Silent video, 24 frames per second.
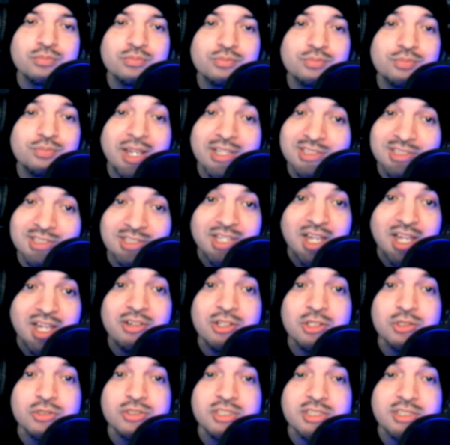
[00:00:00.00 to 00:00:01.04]
back to the
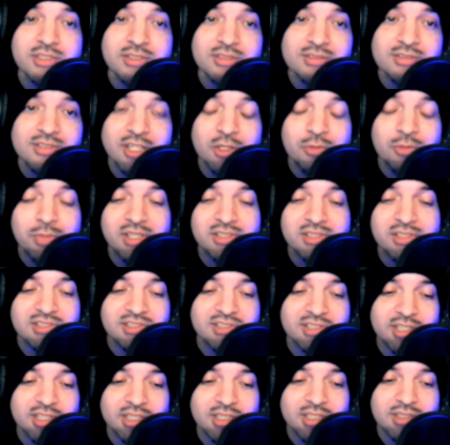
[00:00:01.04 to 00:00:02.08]
Navajo thing, they were basically
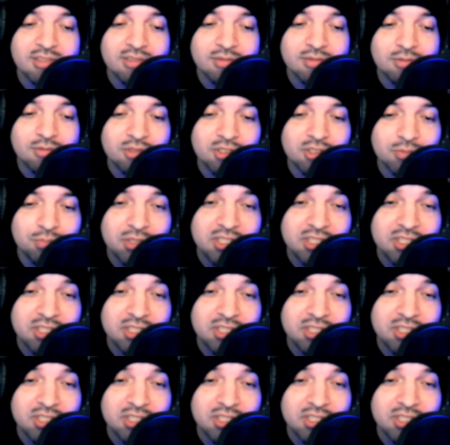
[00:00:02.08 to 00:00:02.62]
saying